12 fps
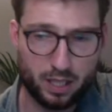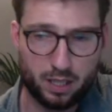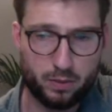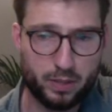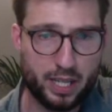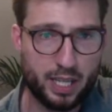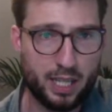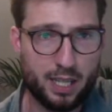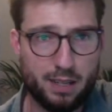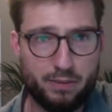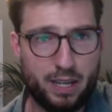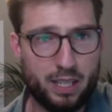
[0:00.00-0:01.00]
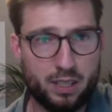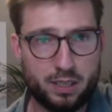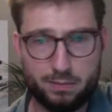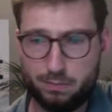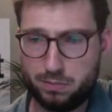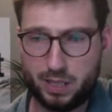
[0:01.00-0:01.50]
We file
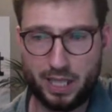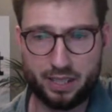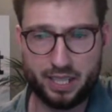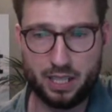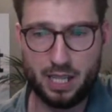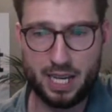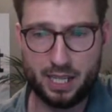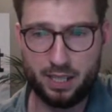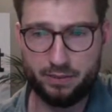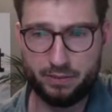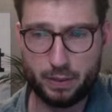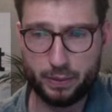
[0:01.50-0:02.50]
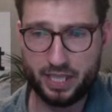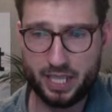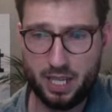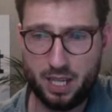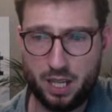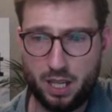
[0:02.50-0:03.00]
in South Carolina frequently.
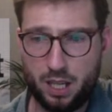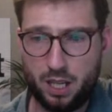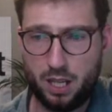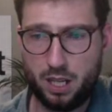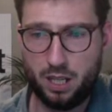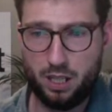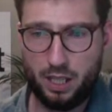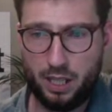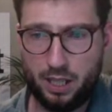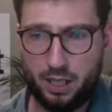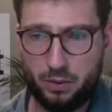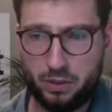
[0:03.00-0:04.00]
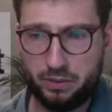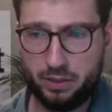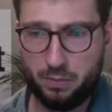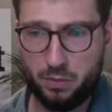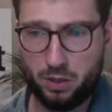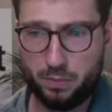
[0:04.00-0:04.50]
One of
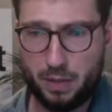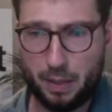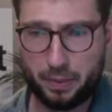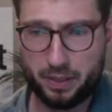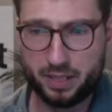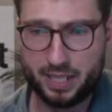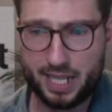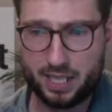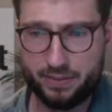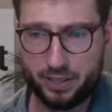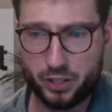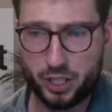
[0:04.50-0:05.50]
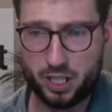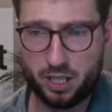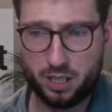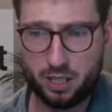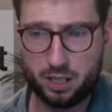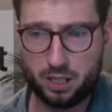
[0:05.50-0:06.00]
our more popular states for sure.